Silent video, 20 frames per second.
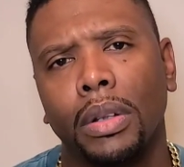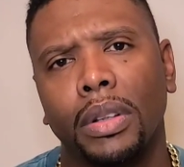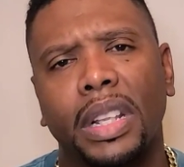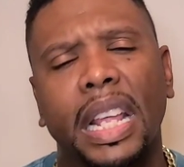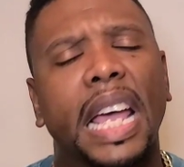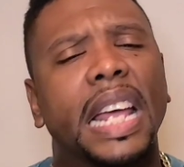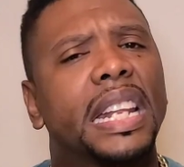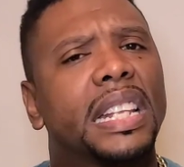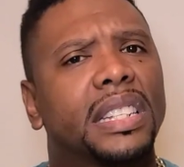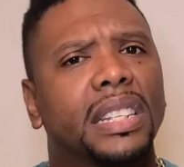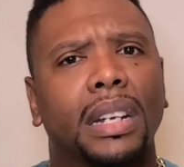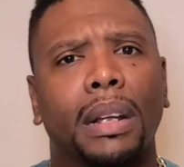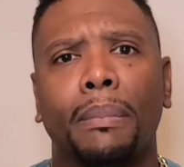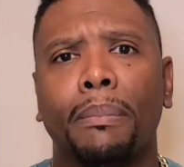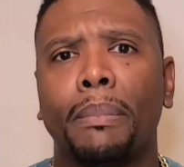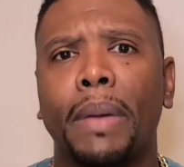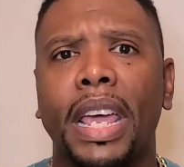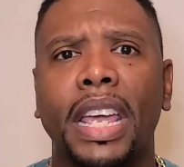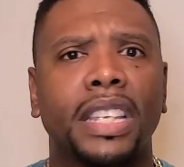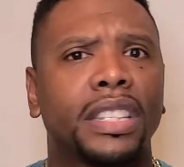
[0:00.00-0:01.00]
That is an
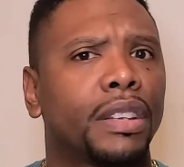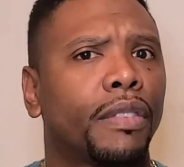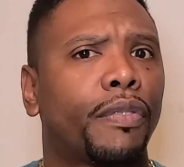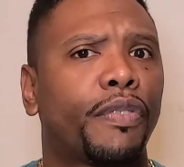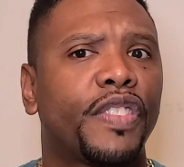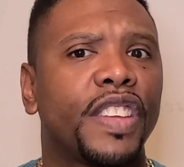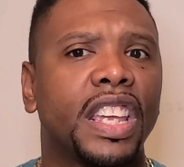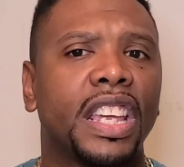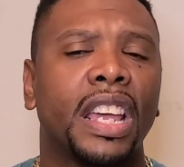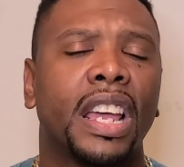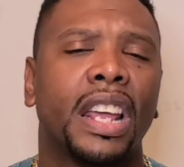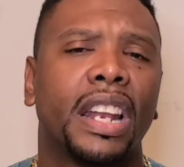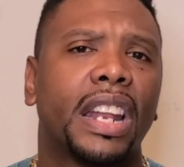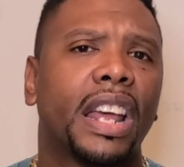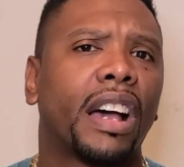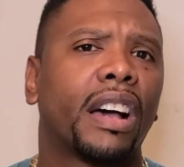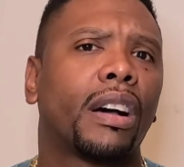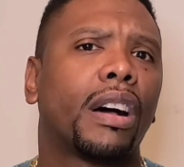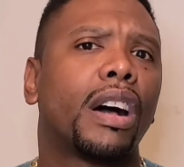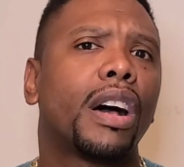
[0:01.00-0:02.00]
amazing feat.
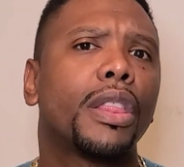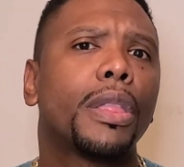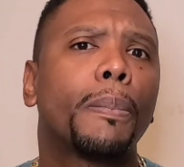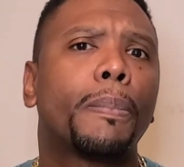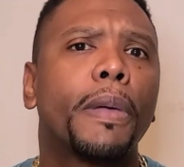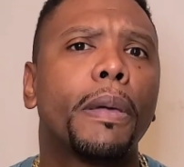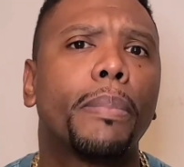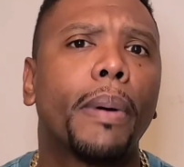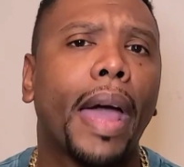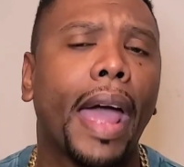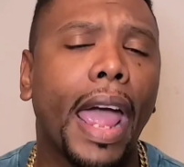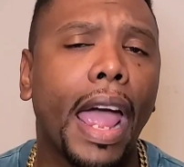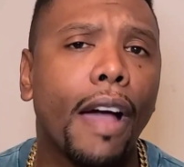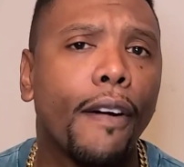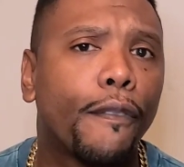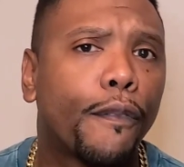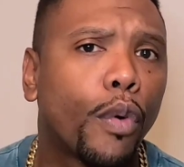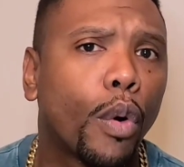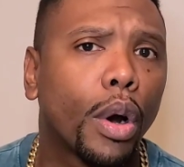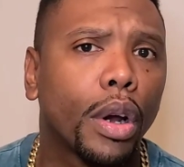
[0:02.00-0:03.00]
Now, other people
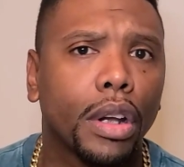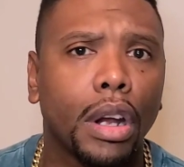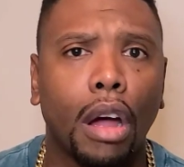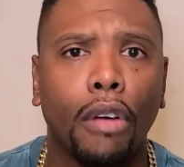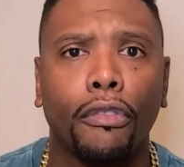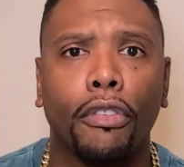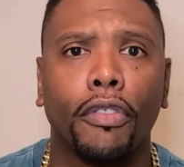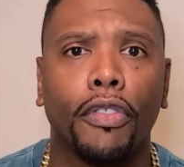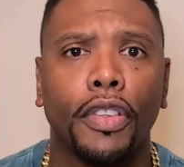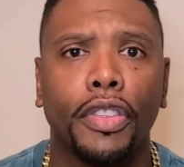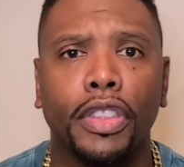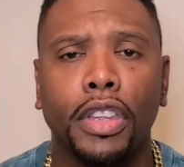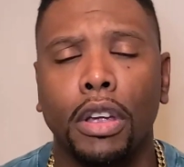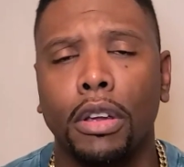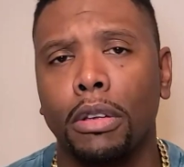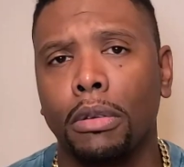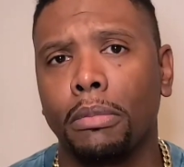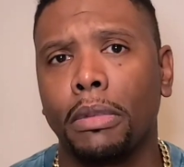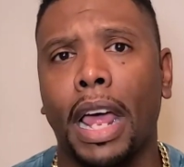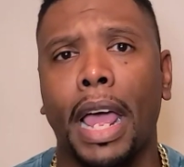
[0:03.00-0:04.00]
have forked off of
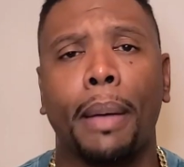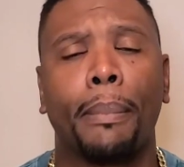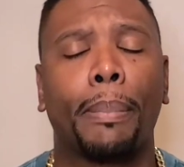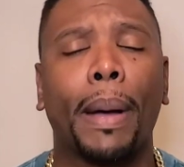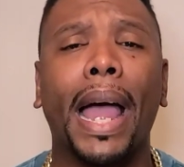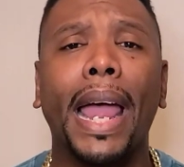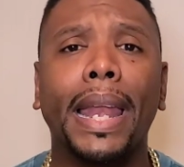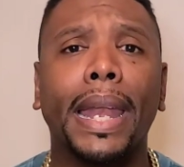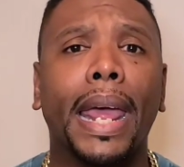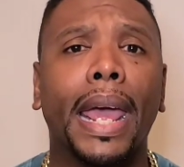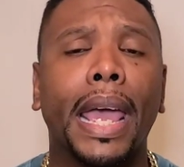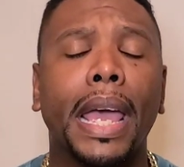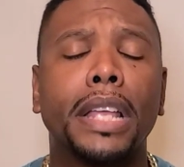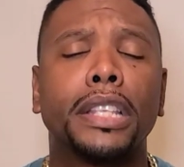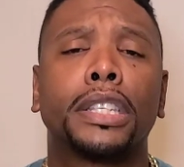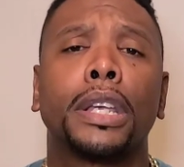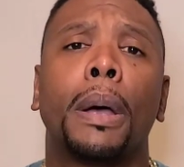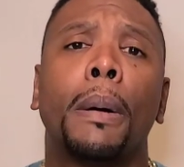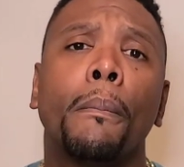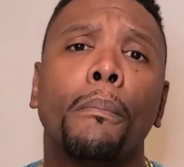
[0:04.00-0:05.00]
Ethereum like
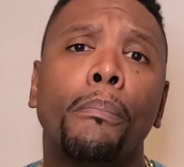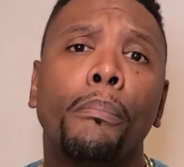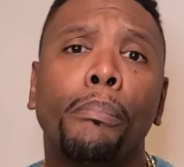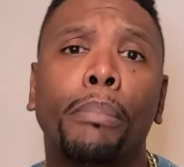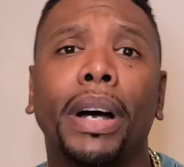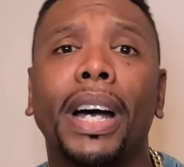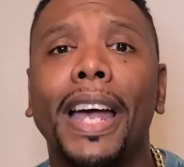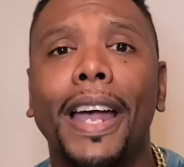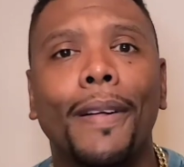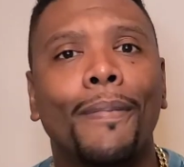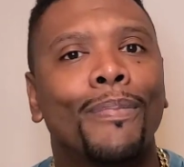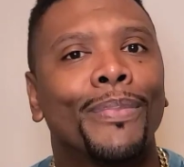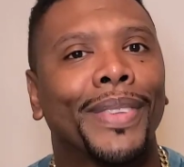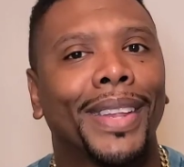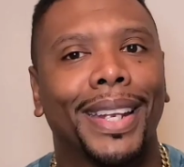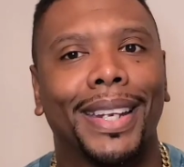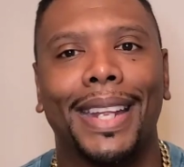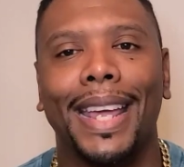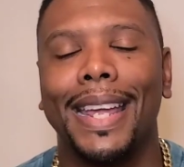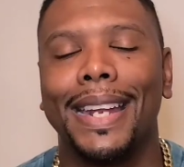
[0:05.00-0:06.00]
Binance, but
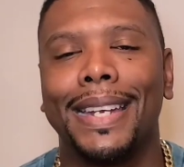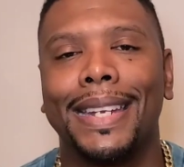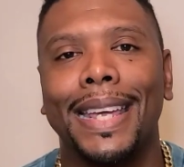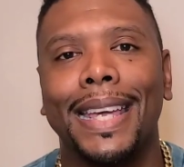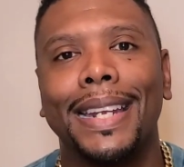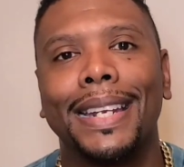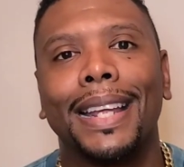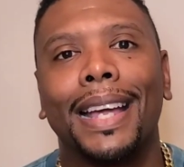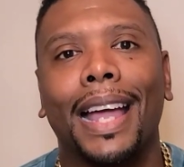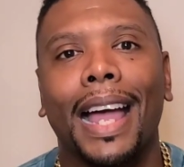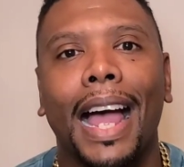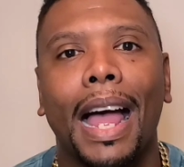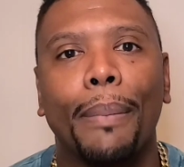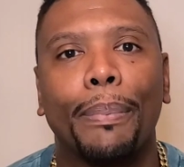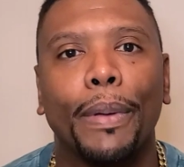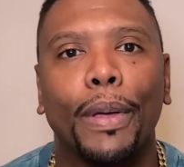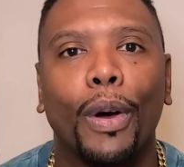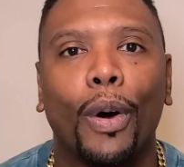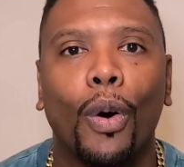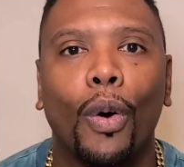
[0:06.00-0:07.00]
they didn't
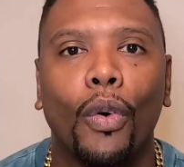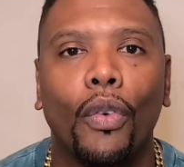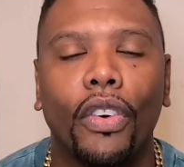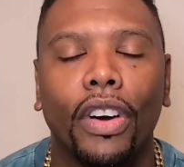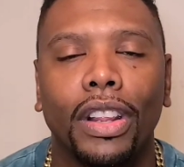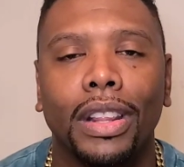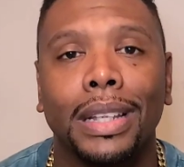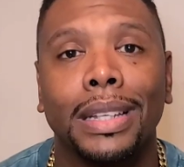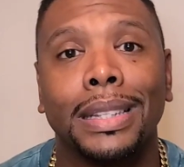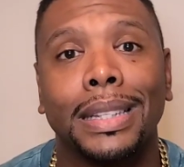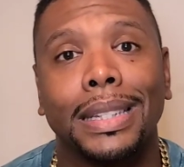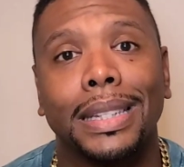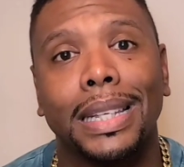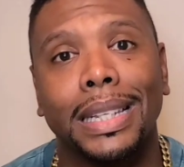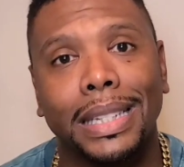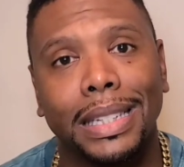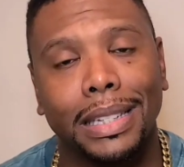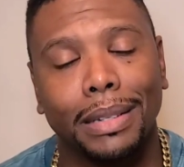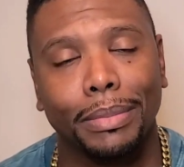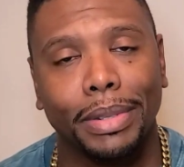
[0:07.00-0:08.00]
copy over the
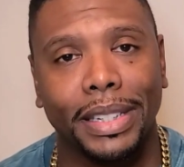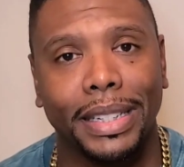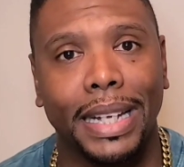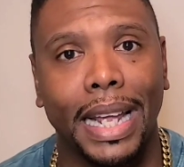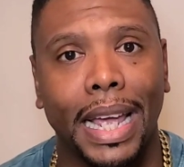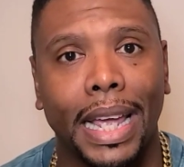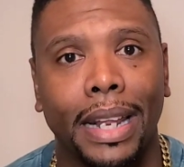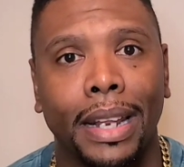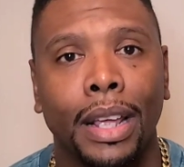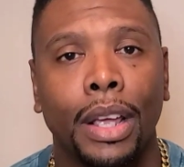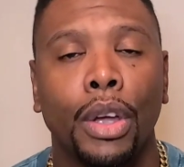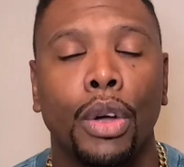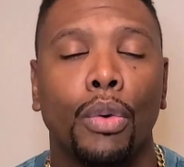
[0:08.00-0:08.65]
system state.